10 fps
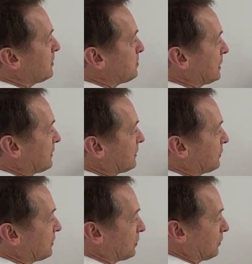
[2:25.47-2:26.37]
bits of
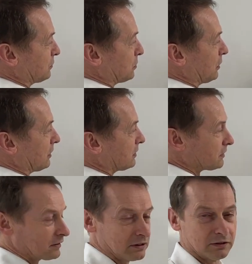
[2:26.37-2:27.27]
software
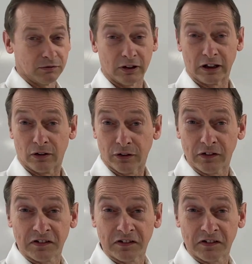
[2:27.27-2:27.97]
running on the